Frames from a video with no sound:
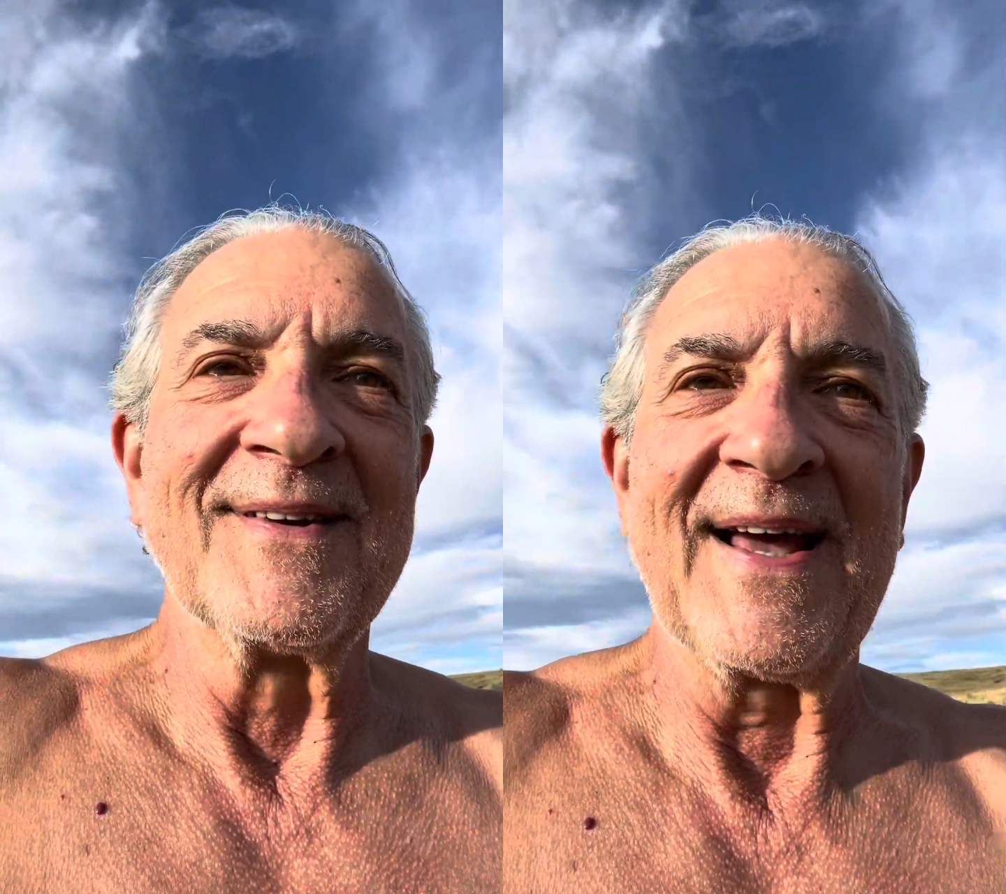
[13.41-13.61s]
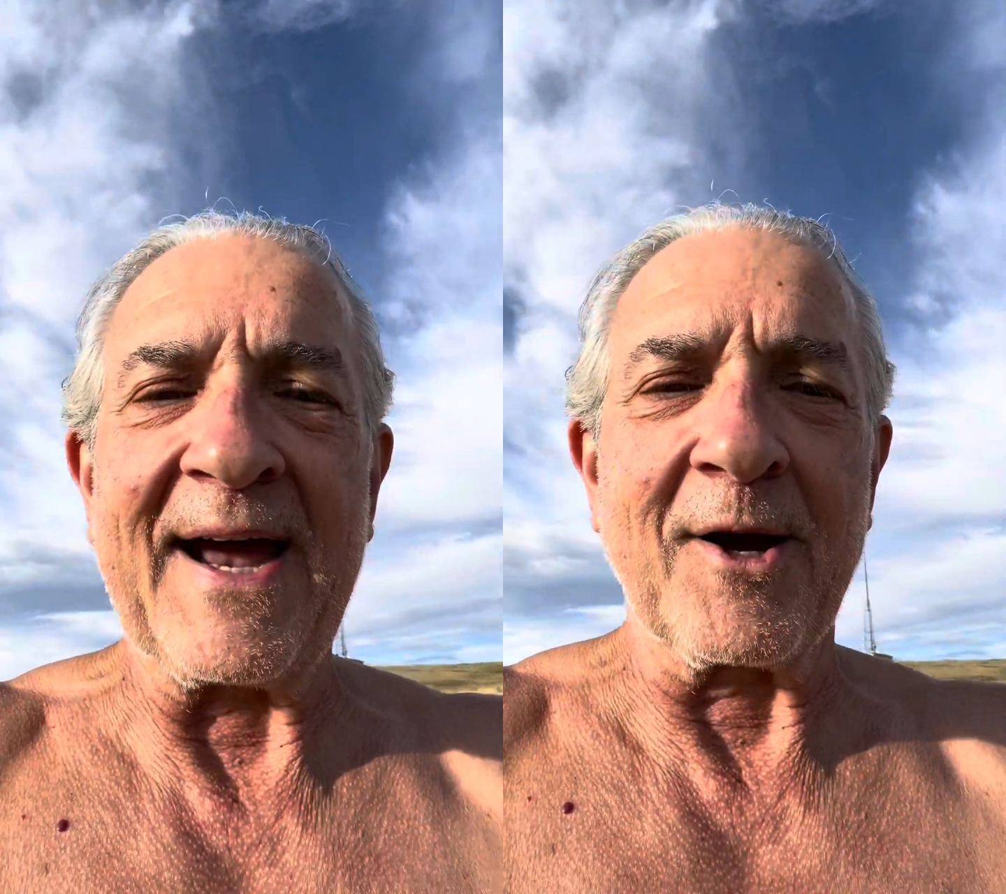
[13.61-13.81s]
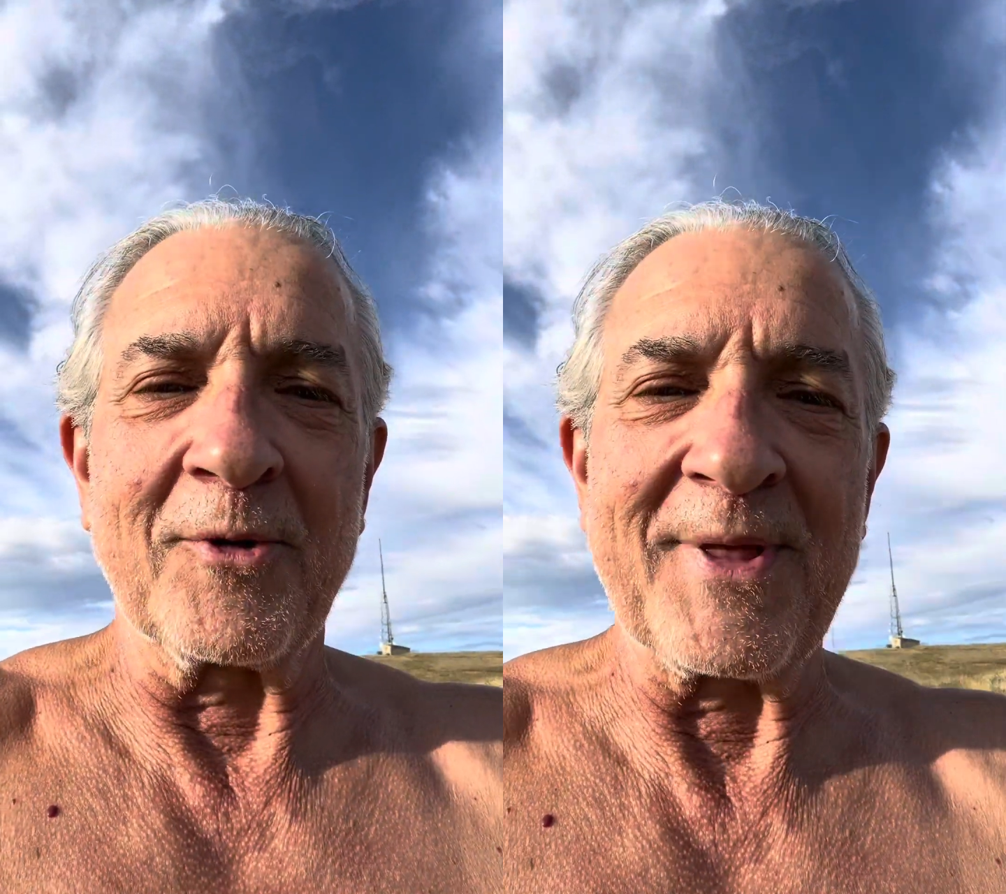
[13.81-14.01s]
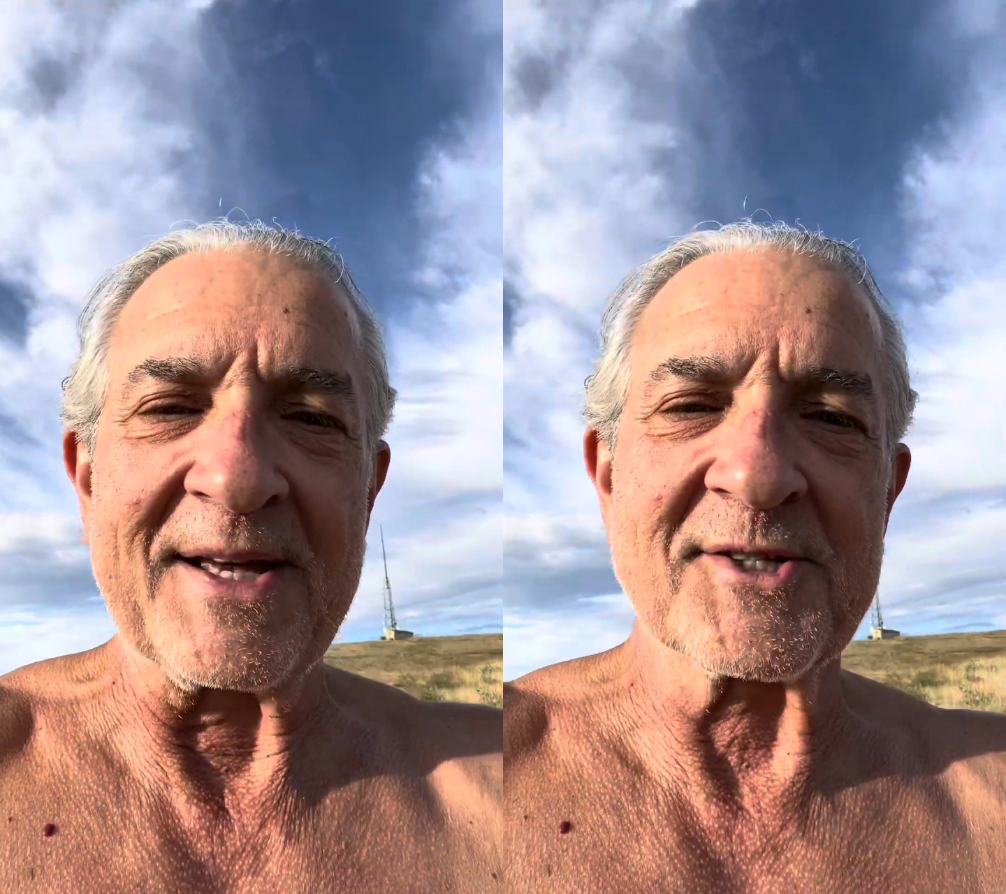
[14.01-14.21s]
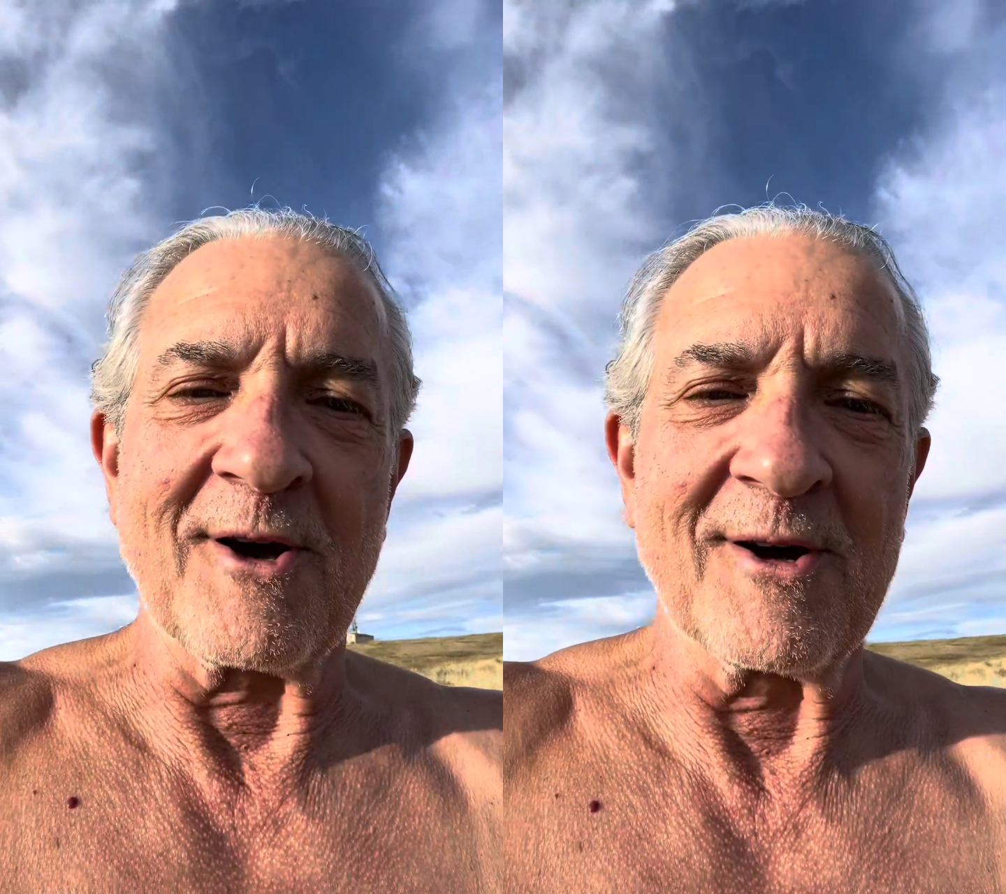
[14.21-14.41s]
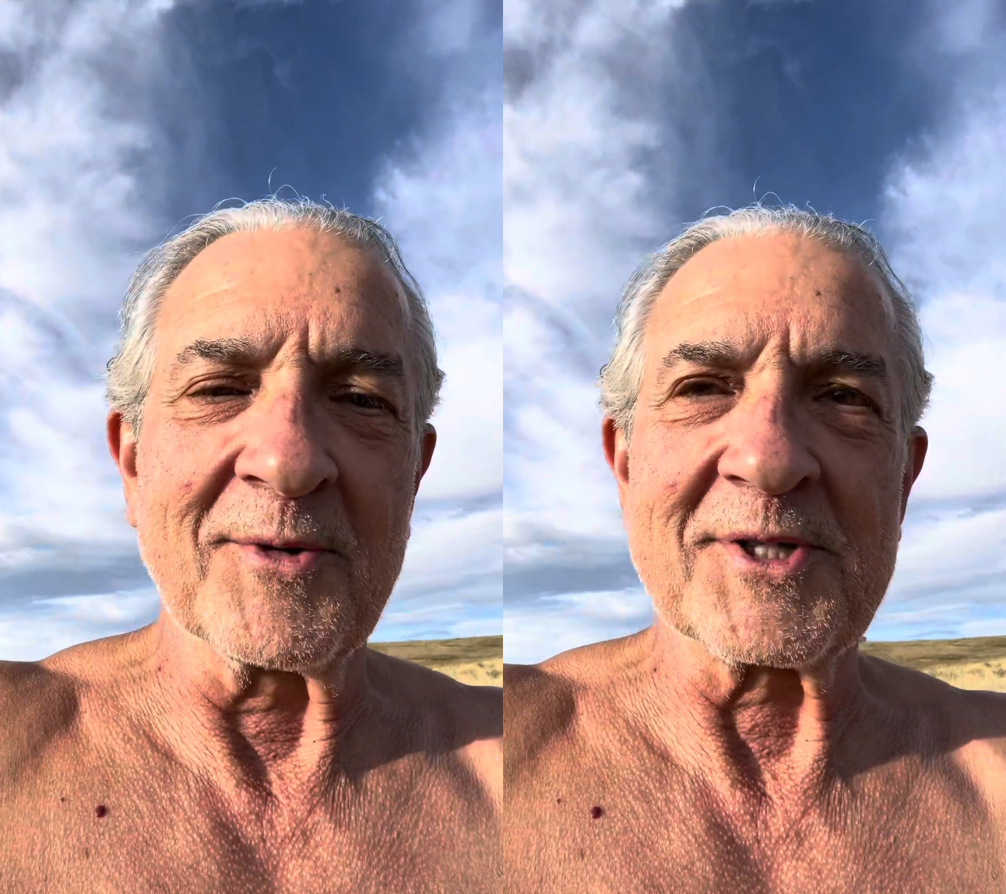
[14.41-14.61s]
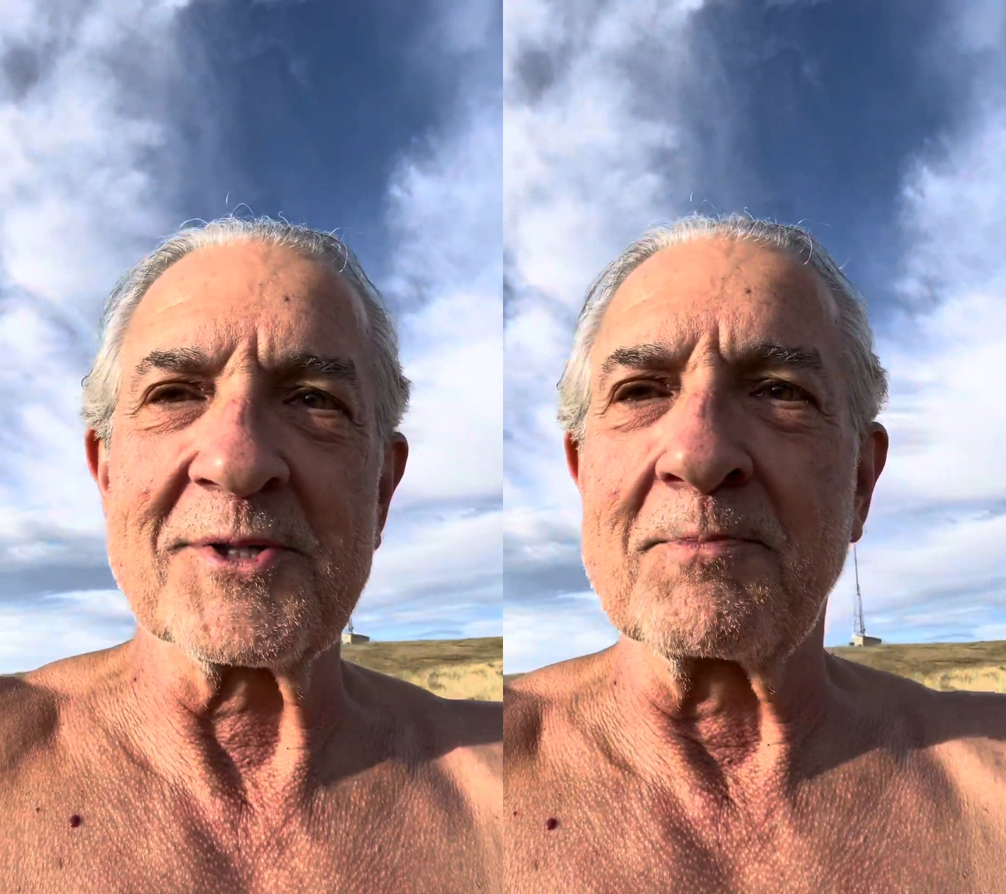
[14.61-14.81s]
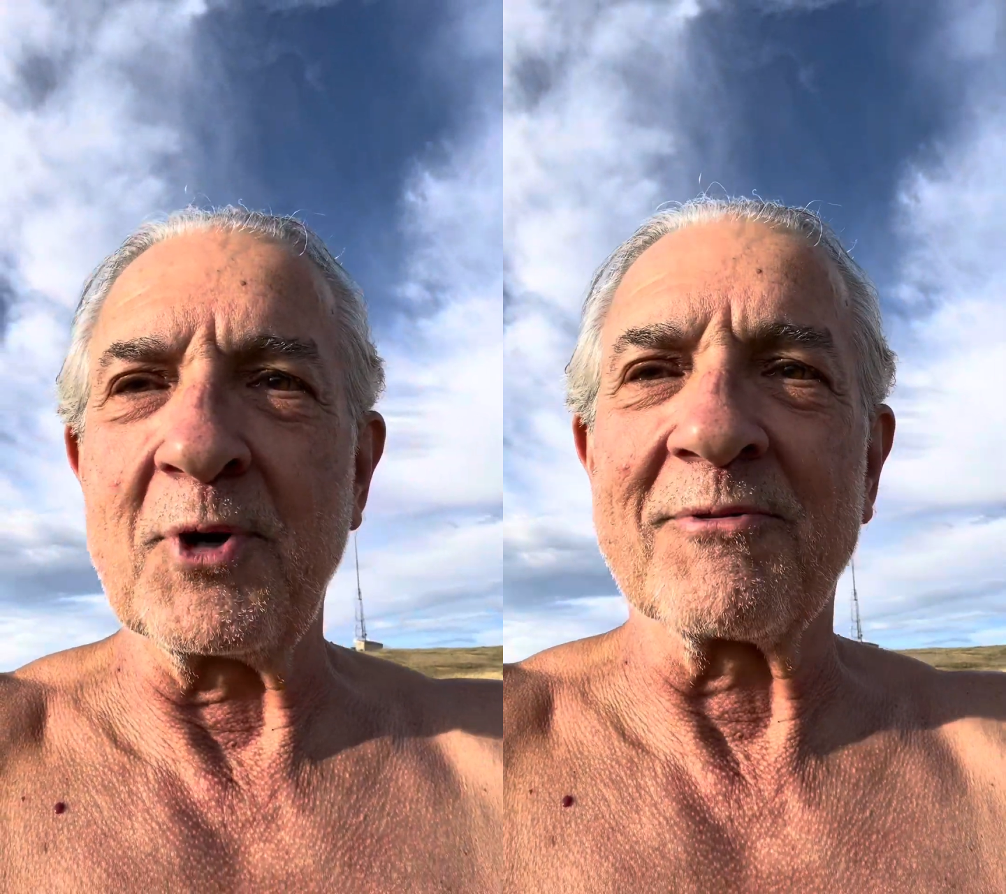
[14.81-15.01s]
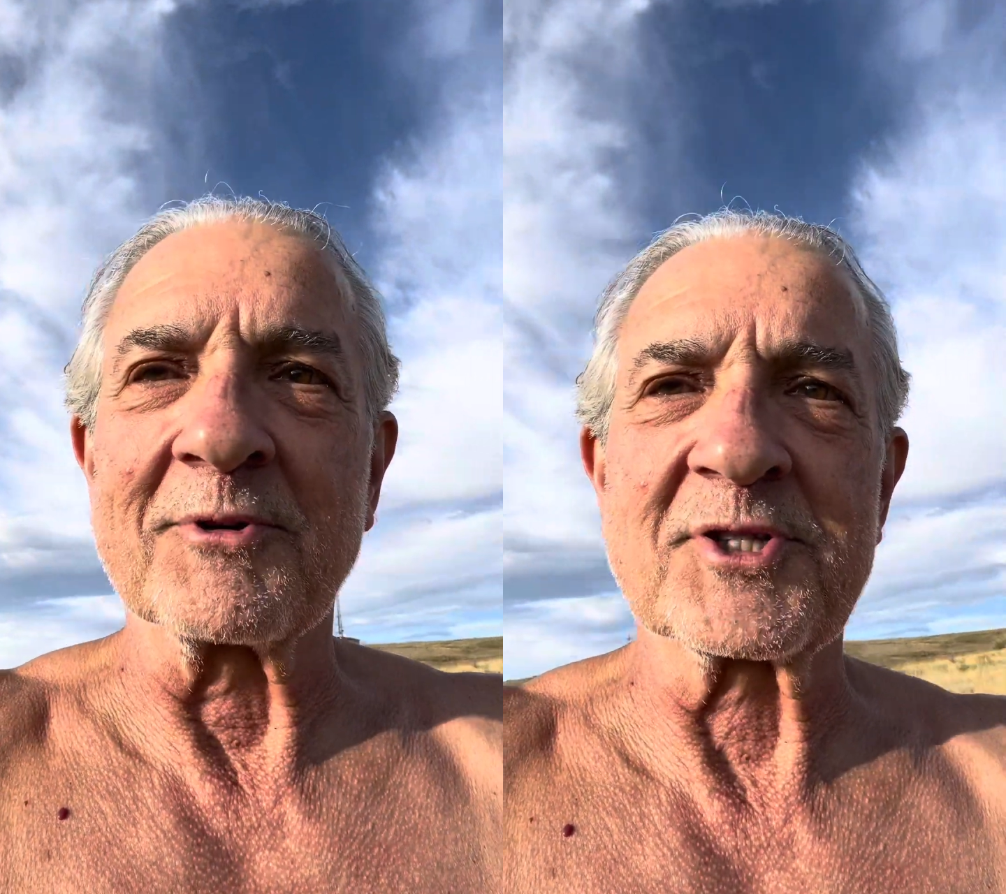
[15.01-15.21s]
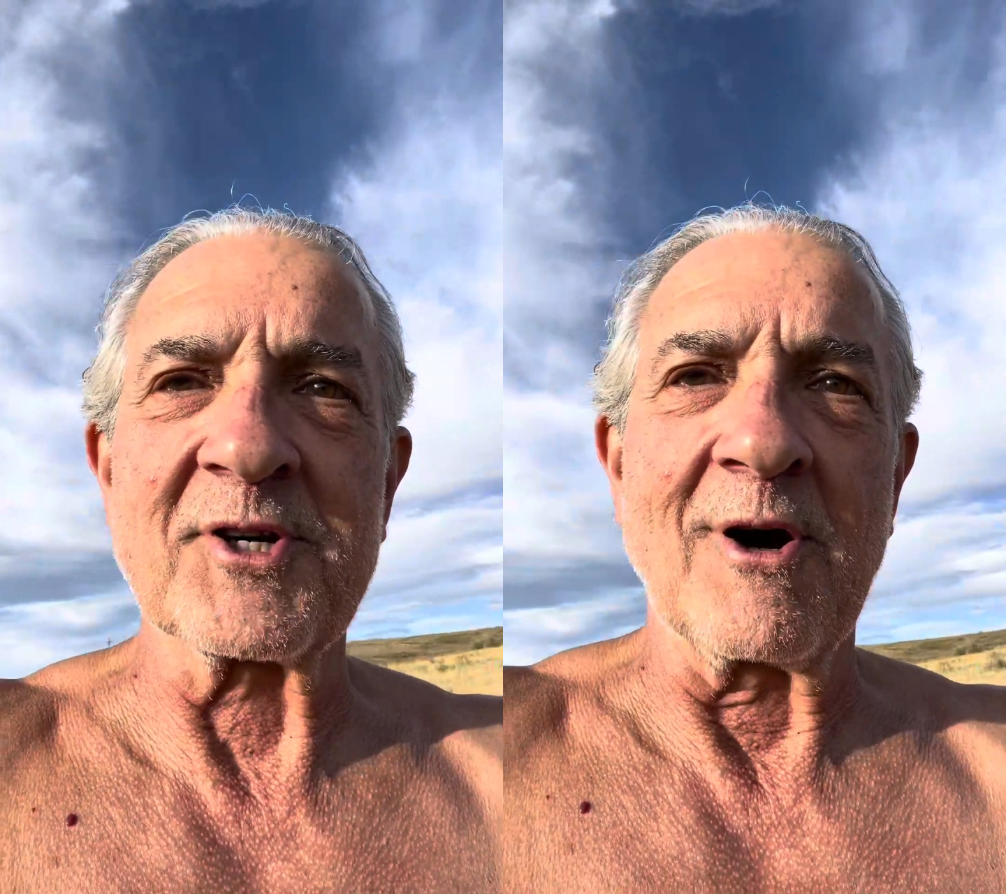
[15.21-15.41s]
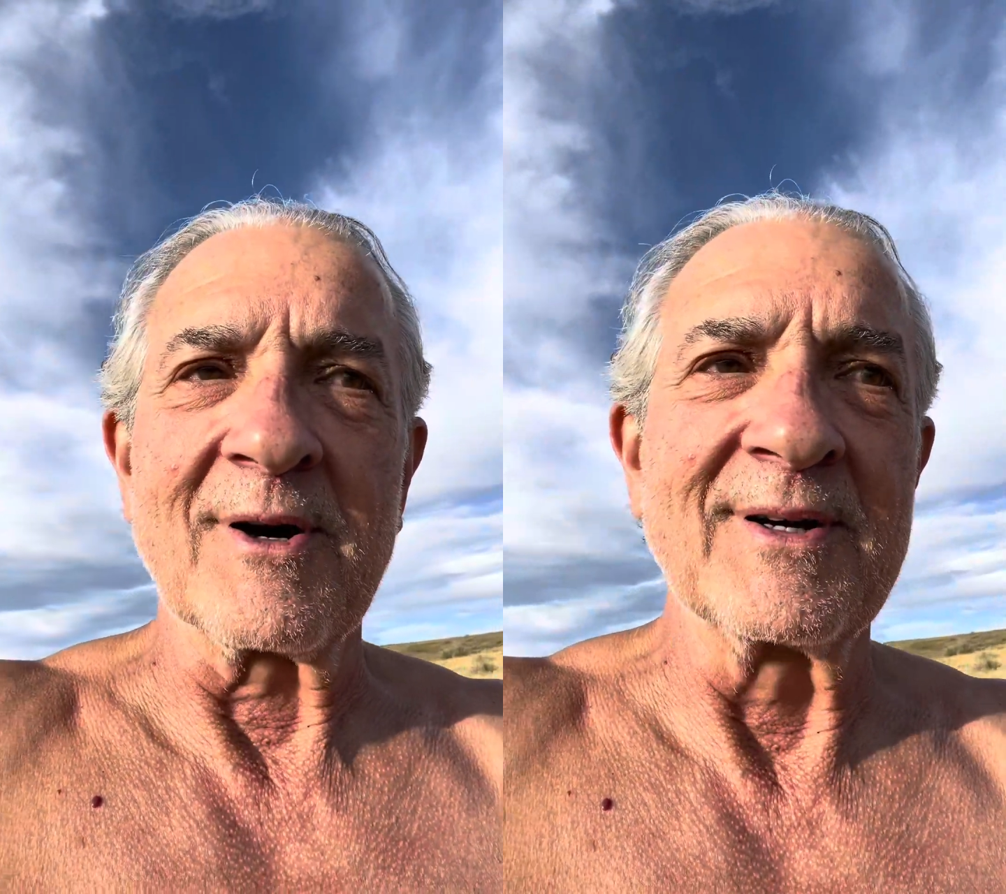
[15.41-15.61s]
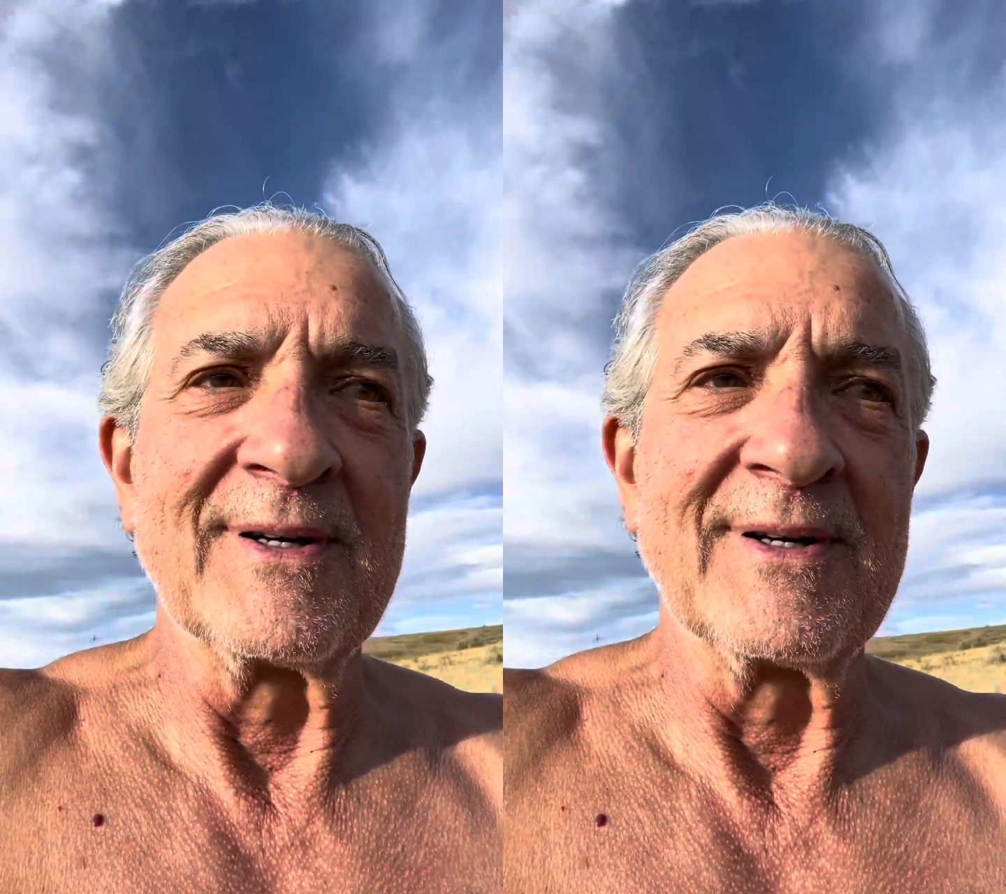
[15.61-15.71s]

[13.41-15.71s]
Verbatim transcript: echo that song, which is a beautiful song.